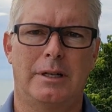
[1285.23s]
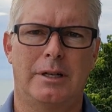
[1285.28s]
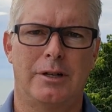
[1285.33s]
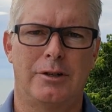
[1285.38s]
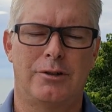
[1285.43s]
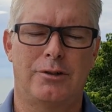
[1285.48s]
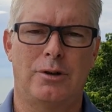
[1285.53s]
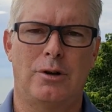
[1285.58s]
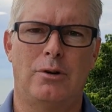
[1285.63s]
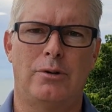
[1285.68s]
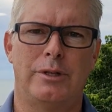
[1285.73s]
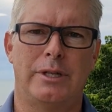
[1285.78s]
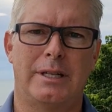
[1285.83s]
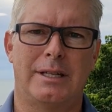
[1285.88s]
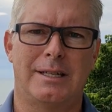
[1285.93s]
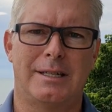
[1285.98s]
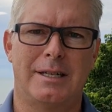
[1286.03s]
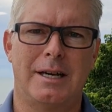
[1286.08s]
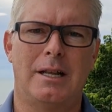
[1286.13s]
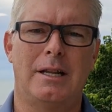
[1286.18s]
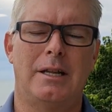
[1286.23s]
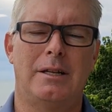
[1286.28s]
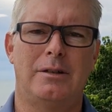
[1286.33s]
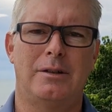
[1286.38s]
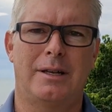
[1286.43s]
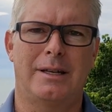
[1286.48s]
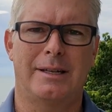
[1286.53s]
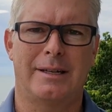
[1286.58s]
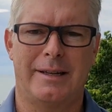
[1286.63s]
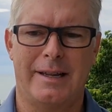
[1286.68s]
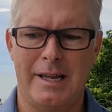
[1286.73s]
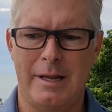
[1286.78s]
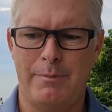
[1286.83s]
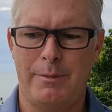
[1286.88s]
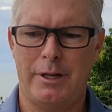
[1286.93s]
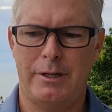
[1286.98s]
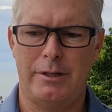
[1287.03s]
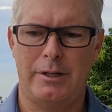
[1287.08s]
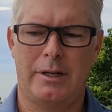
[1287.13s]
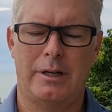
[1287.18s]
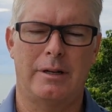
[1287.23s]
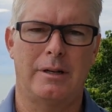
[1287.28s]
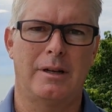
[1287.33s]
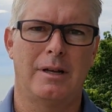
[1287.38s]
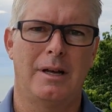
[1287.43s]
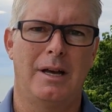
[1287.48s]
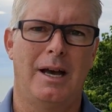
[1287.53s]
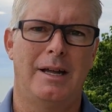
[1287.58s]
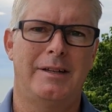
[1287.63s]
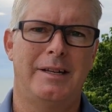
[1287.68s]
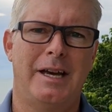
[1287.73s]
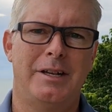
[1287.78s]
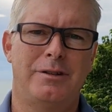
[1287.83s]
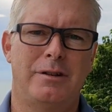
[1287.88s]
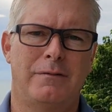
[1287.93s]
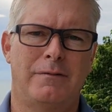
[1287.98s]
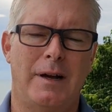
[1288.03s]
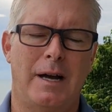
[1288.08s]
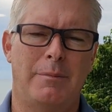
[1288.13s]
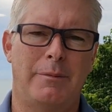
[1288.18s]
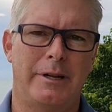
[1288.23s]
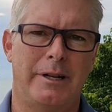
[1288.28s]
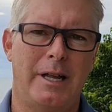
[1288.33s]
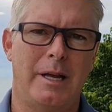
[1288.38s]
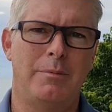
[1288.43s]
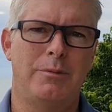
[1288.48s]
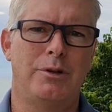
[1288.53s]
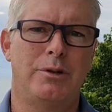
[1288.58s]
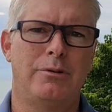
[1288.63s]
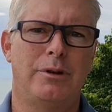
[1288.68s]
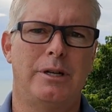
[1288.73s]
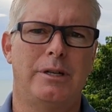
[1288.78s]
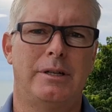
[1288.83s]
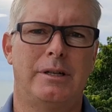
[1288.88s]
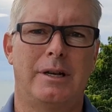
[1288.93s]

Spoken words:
control. You can sell it, you can keep it, you can attach your family name to it,